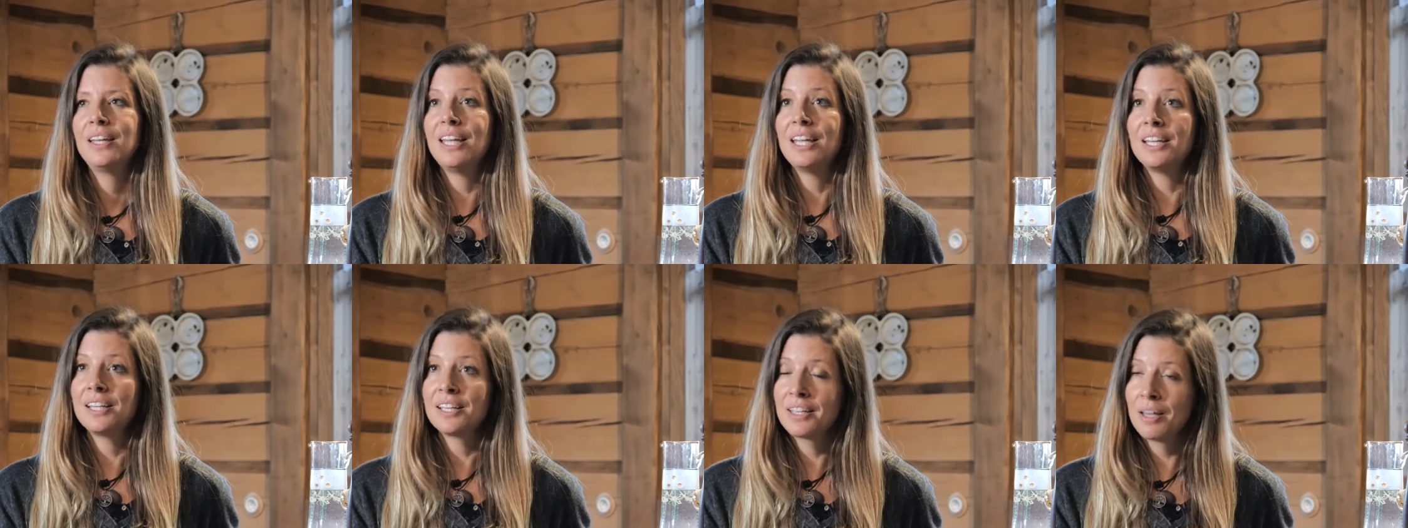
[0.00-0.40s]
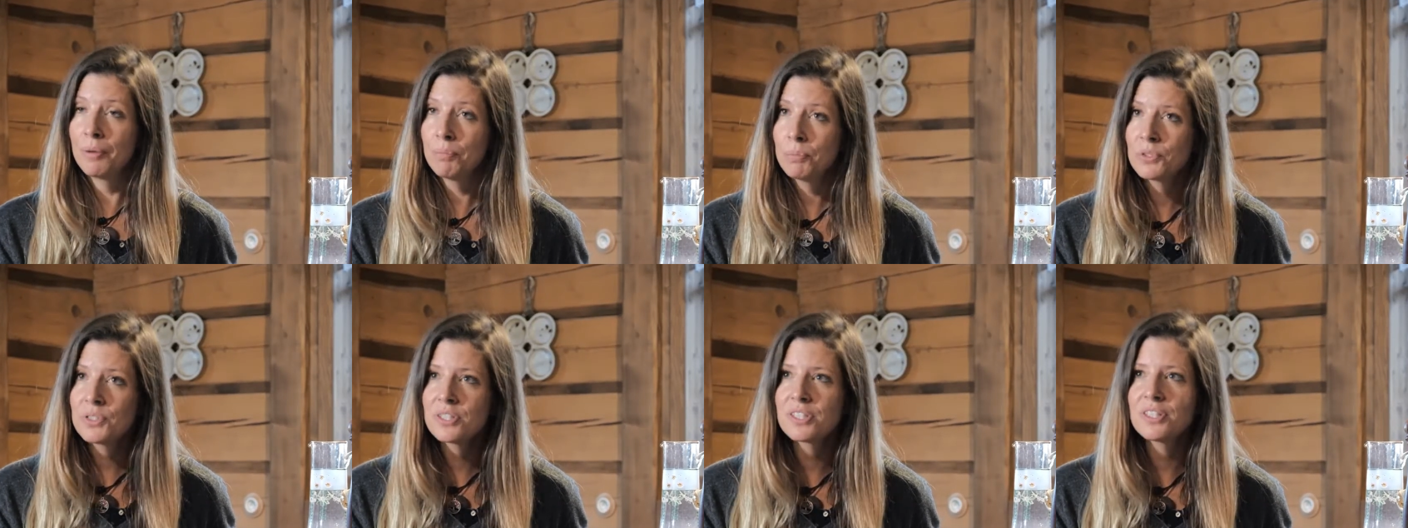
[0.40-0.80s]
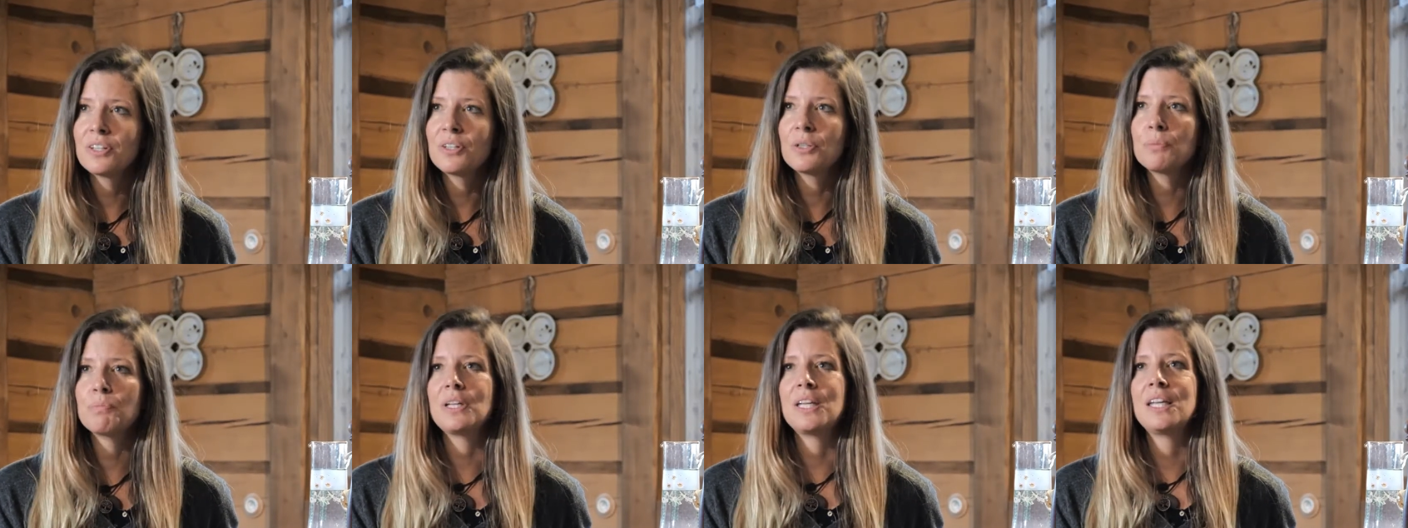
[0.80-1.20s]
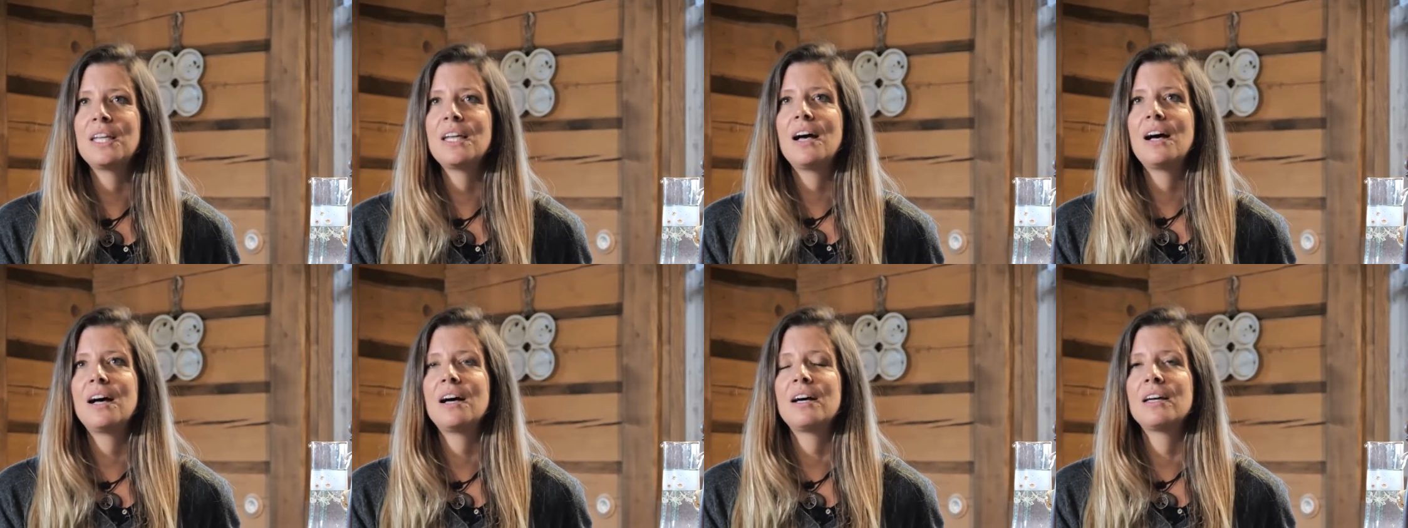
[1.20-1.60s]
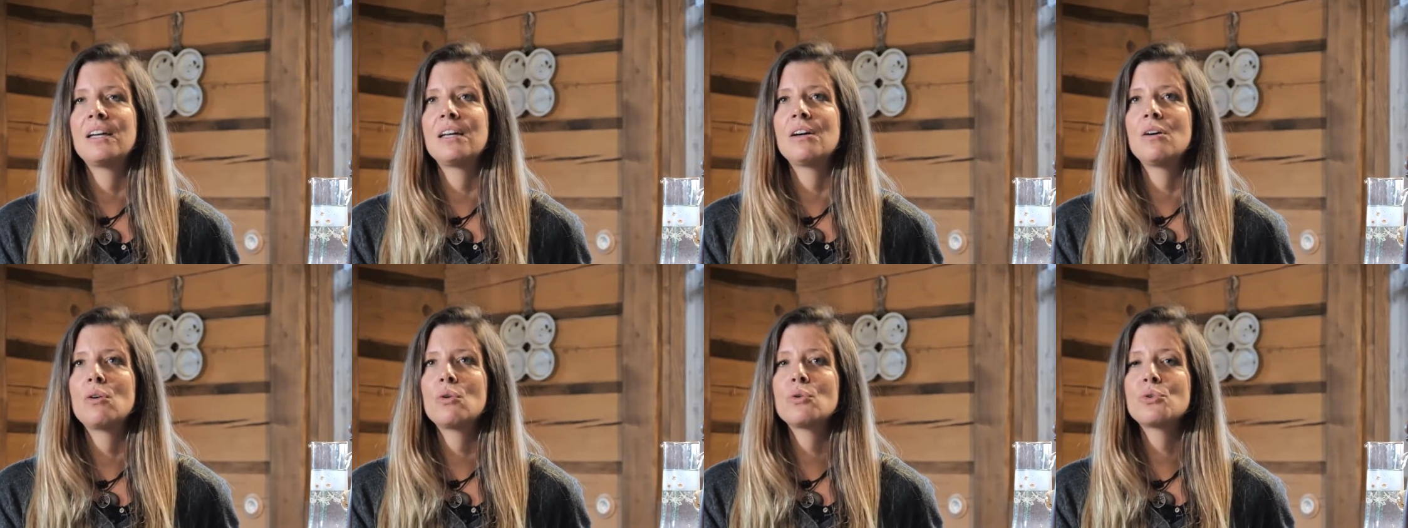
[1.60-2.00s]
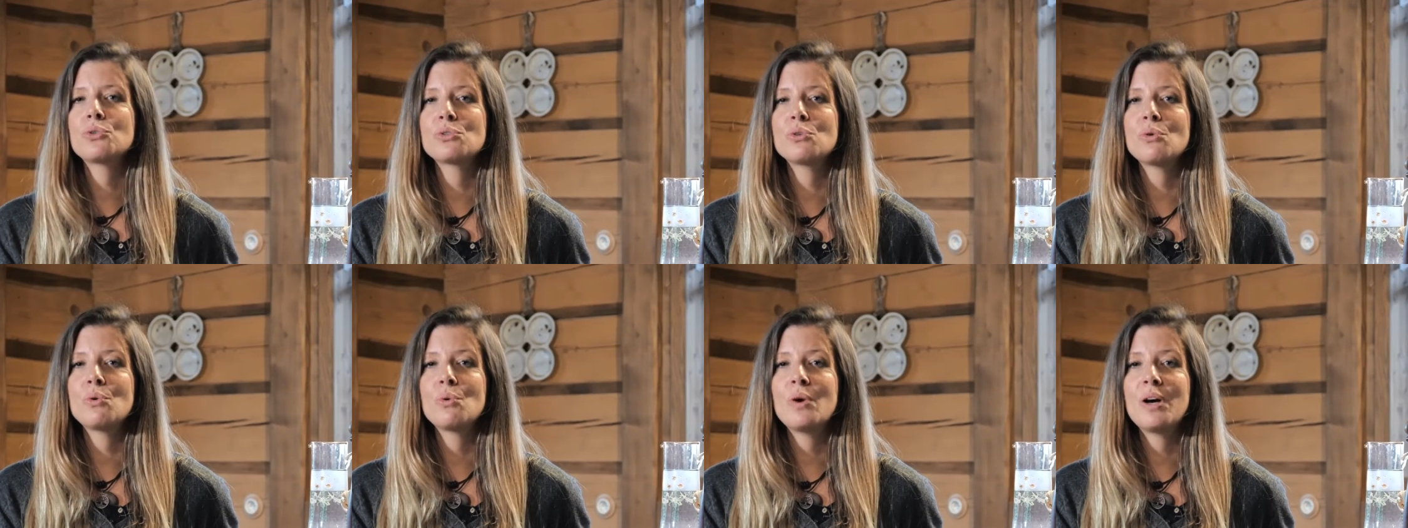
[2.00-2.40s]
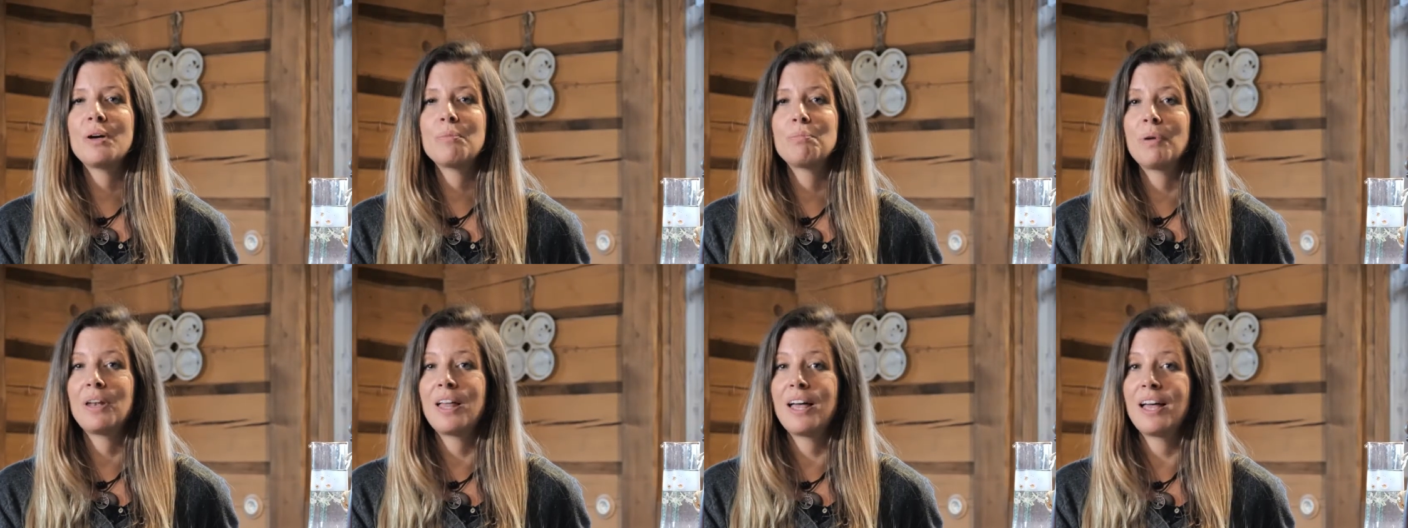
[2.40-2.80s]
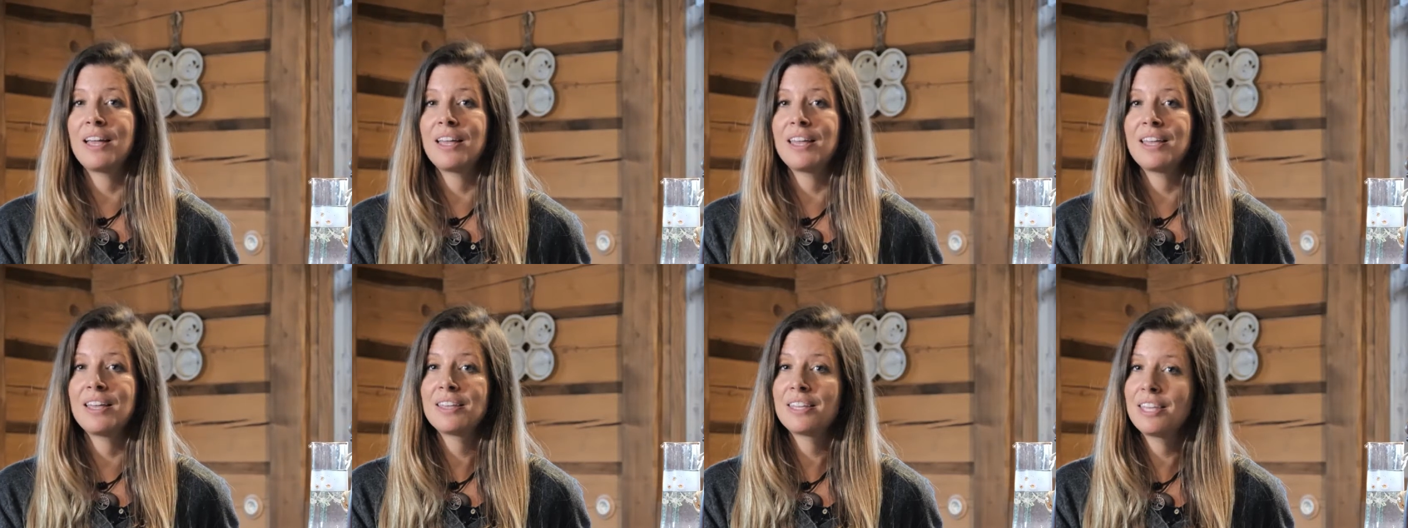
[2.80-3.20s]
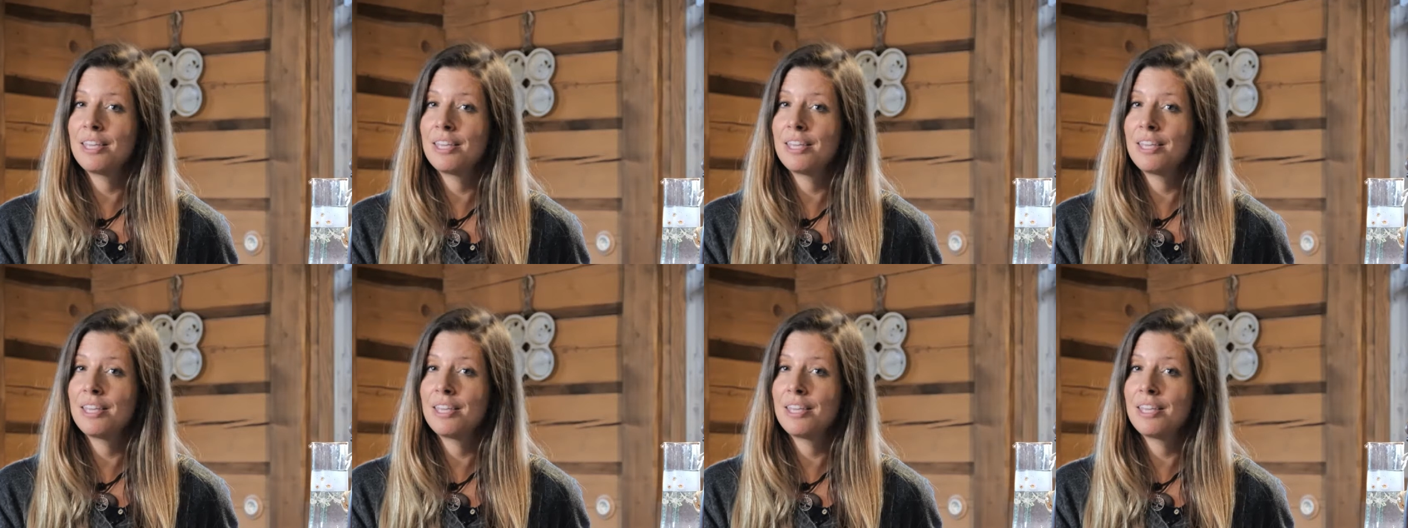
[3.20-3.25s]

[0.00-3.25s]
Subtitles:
In couples therapy, I also apply